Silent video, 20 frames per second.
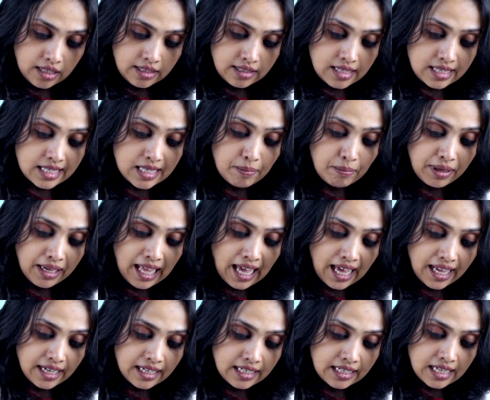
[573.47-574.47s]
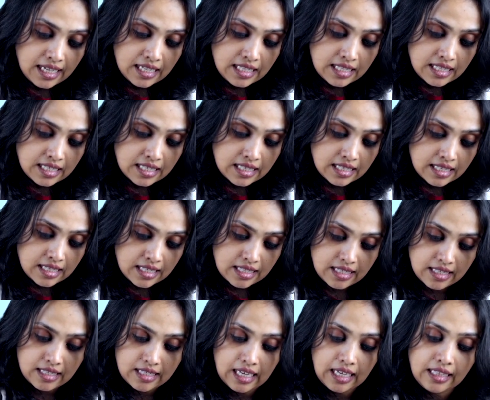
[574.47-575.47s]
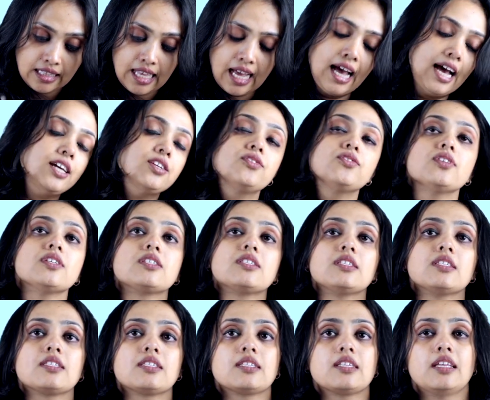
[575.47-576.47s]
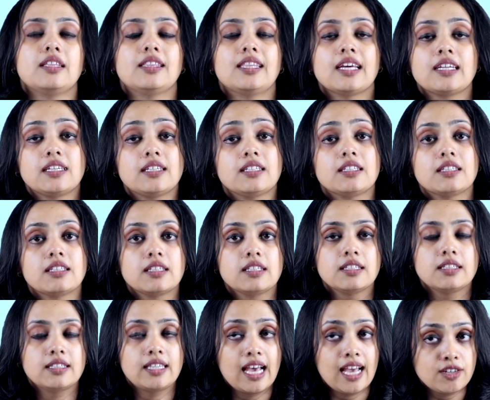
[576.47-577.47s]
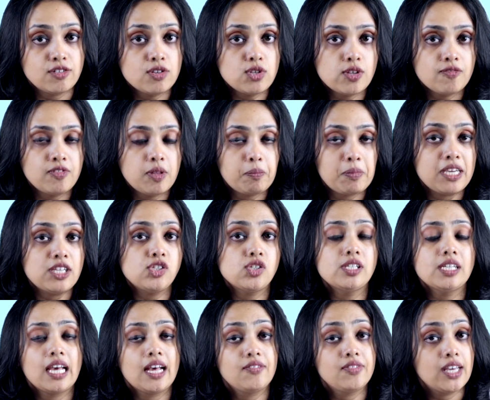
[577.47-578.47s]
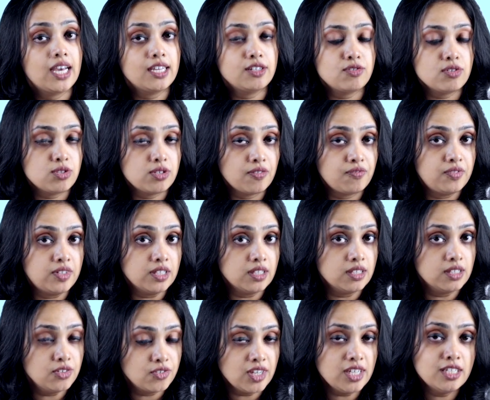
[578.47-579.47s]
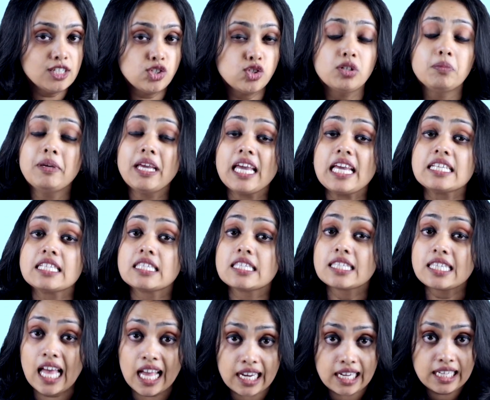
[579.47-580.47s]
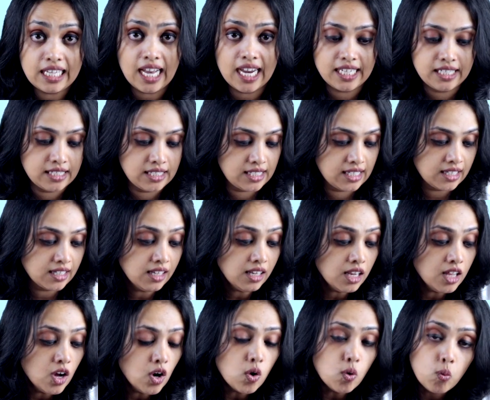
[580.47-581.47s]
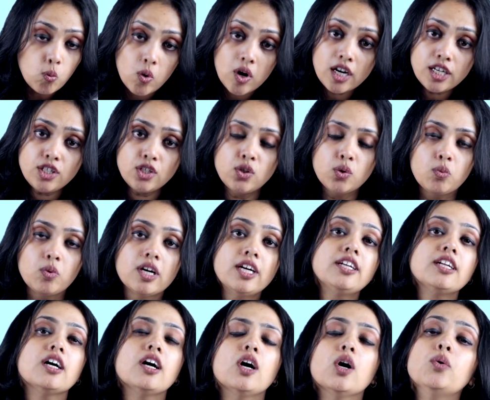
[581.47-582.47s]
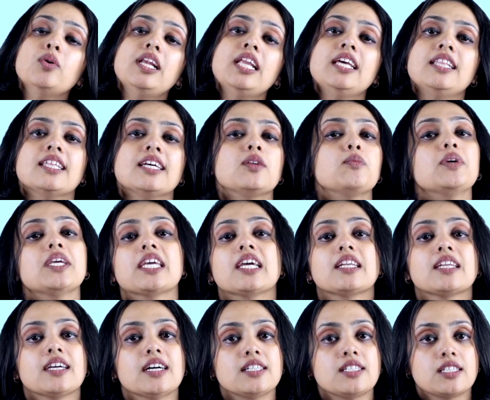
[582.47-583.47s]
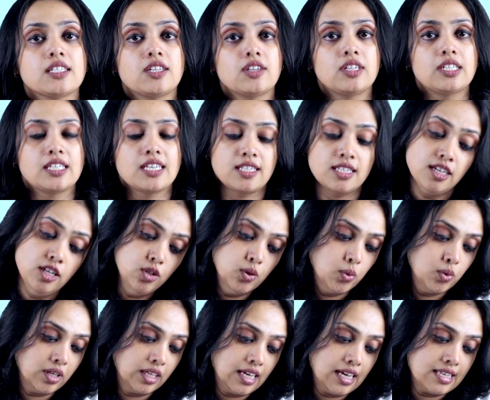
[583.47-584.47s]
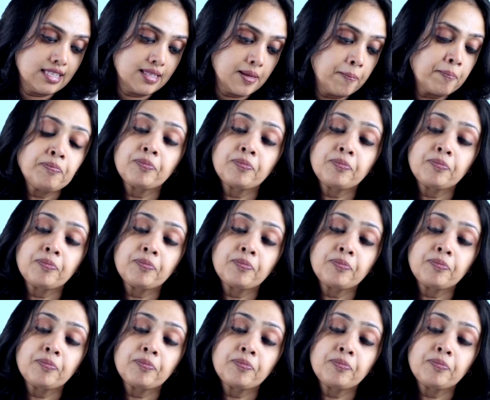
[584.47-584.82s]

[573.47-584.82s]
The similarities in the addresses, that the address of the patient and the address of the reader should be exactly identical, word to word. Only then we can consider it as a known case.